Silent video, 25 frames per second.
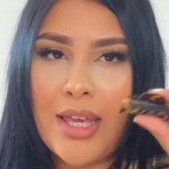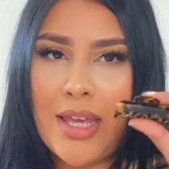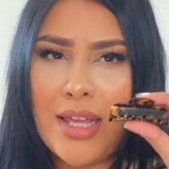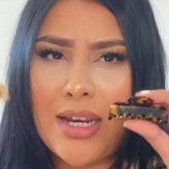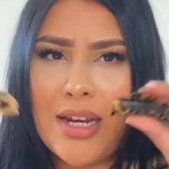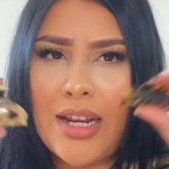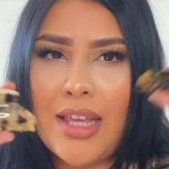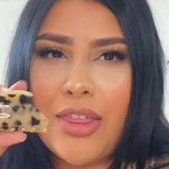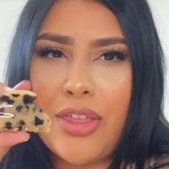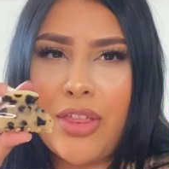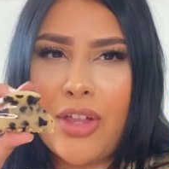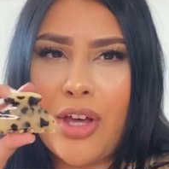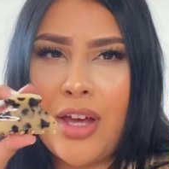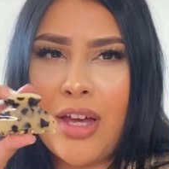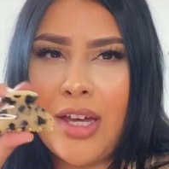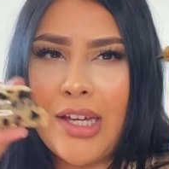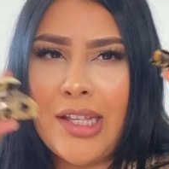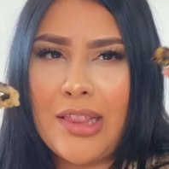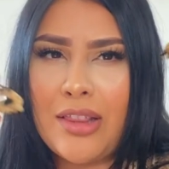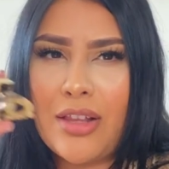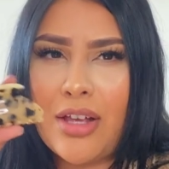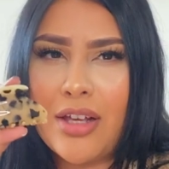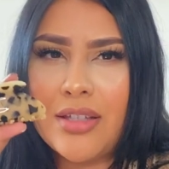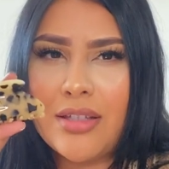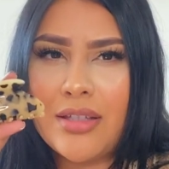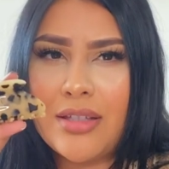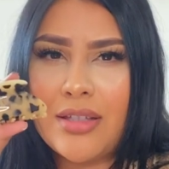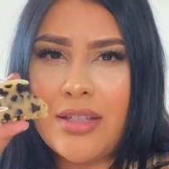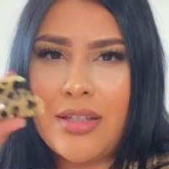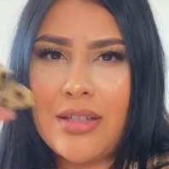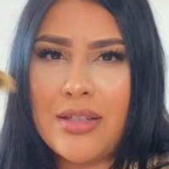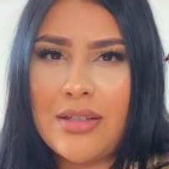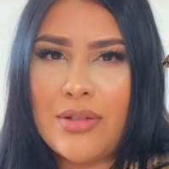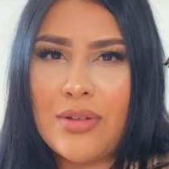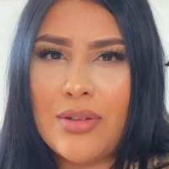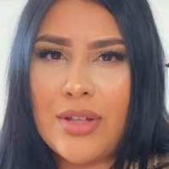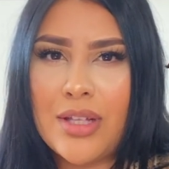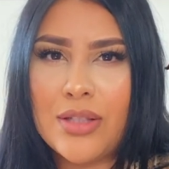And I thought I lost
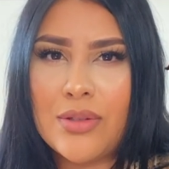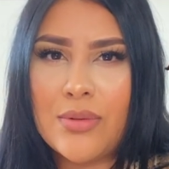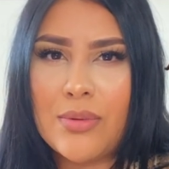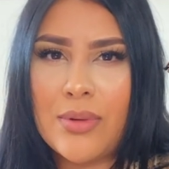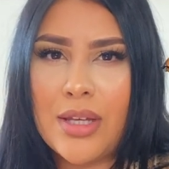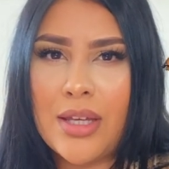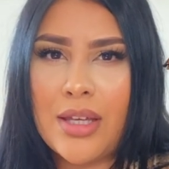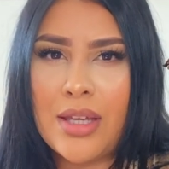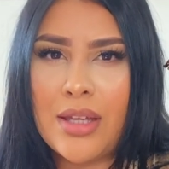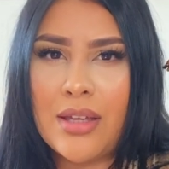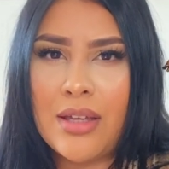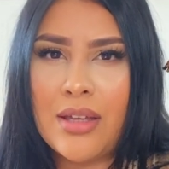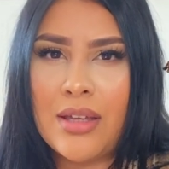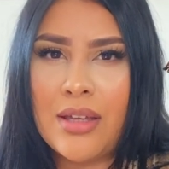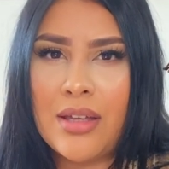these, so that's why,